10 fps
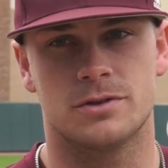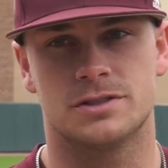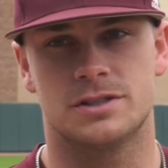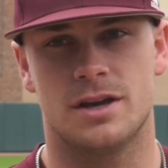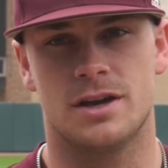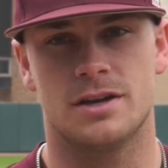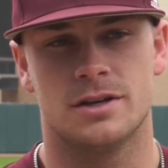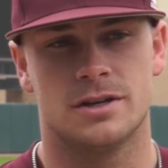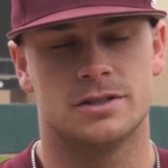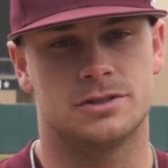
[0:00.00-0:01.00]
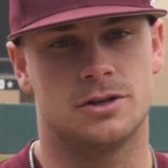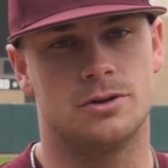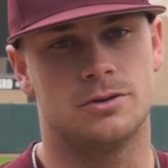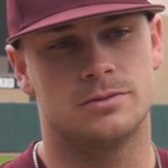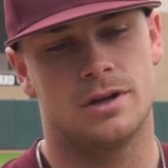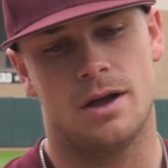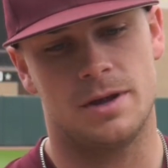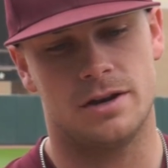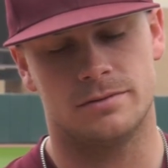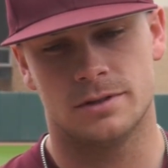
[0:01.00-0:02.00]
for this day. So, I
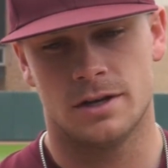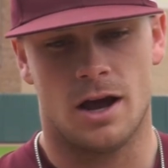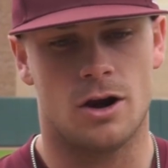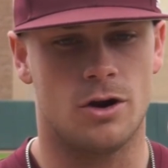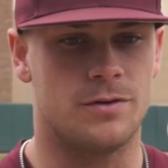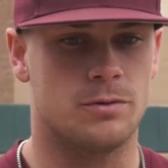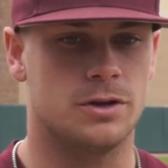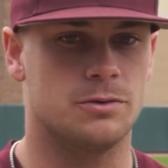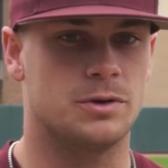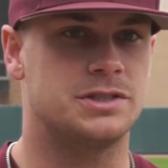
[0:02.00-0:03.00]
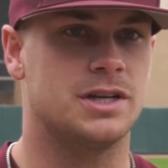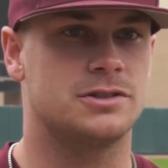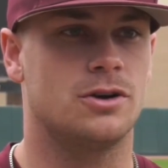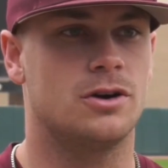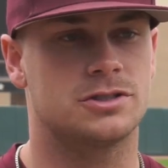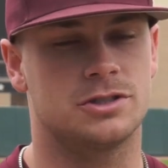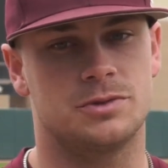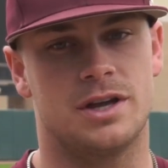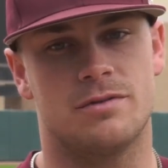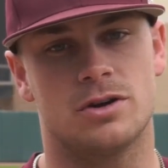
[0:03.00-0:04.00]
mean, I don't know if it really resets ours because
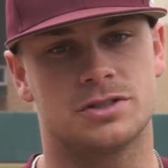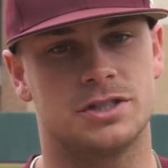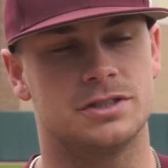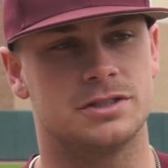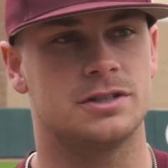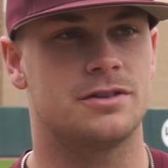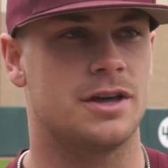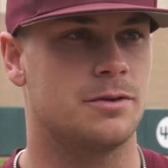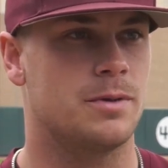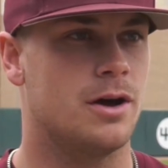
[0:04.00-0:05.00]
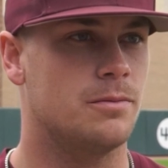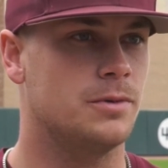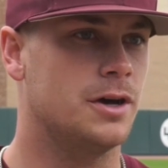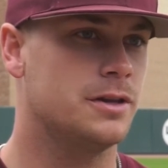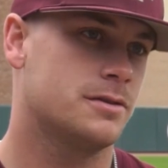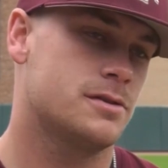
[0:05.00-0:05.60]
we have our season to think about, but,